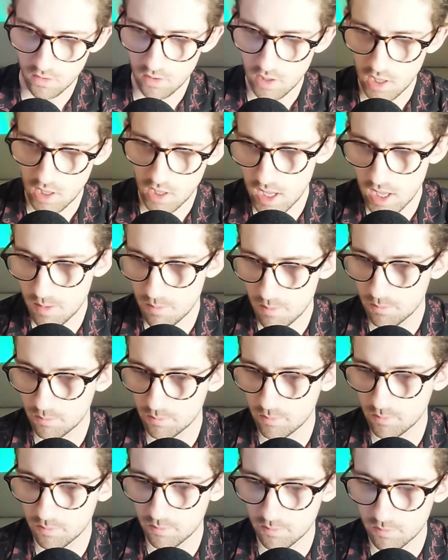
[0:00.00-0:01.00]
And
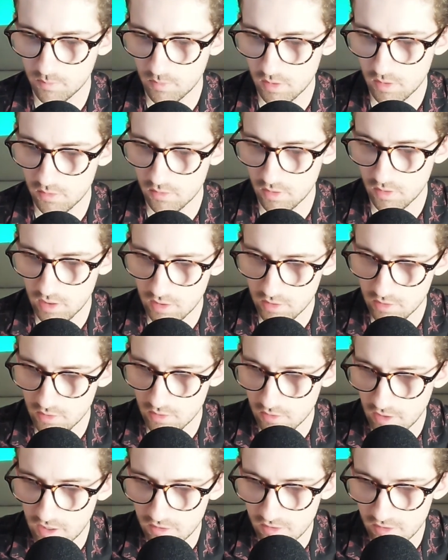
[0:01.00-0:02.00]

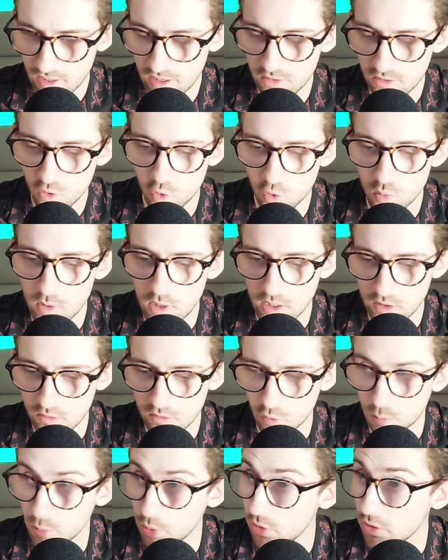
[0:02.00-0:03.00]
hasn't had too much
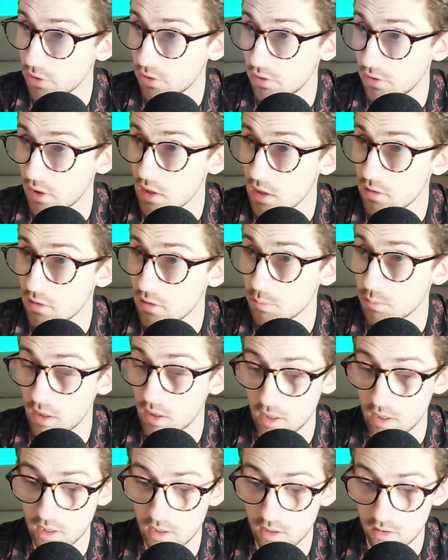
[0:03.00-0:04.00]
football this season,
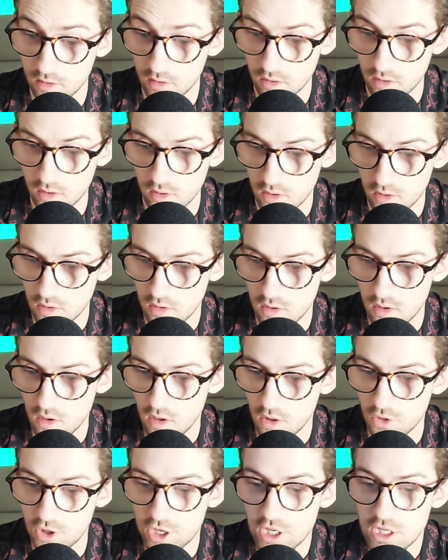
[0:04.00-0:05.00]
but
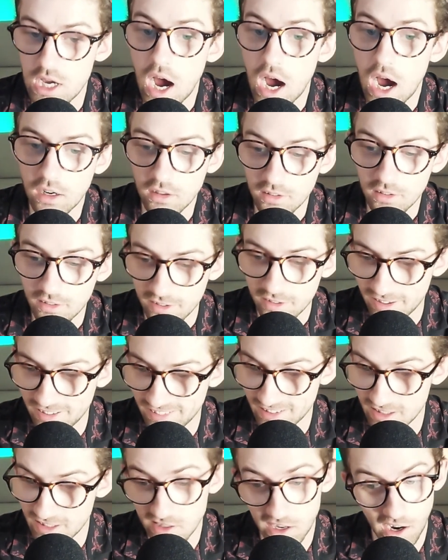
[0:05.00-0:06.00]
the young
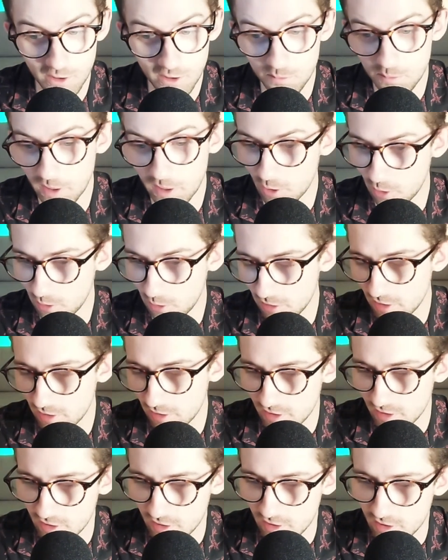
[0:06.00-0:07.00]
Ben Old
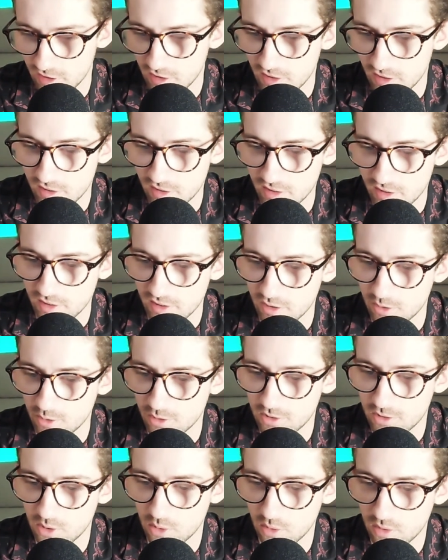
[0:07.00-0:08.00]

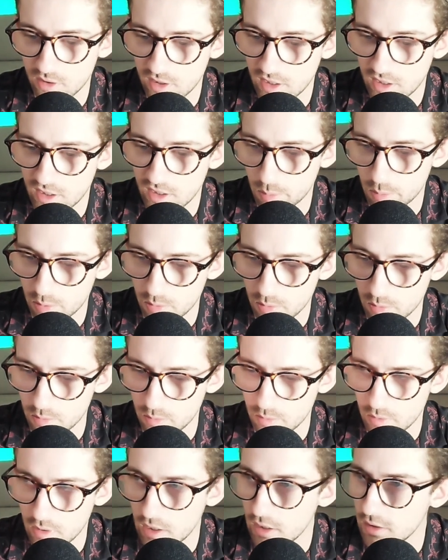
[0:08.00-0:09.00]
could certainly get up
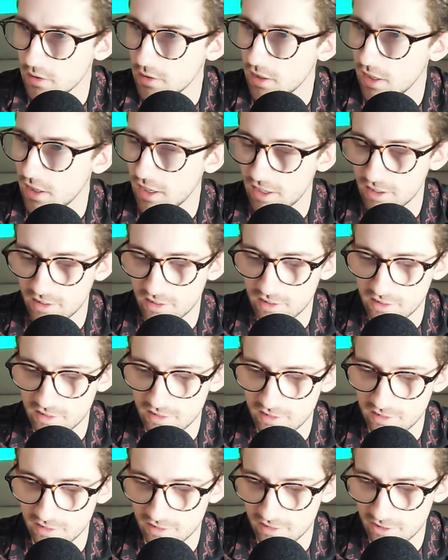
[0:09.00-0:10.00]
and
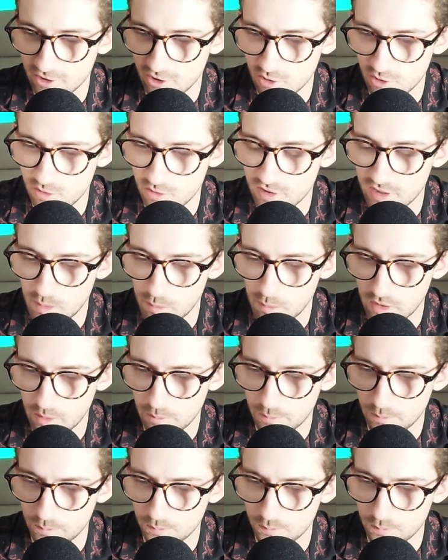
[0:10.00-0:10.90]
could do something.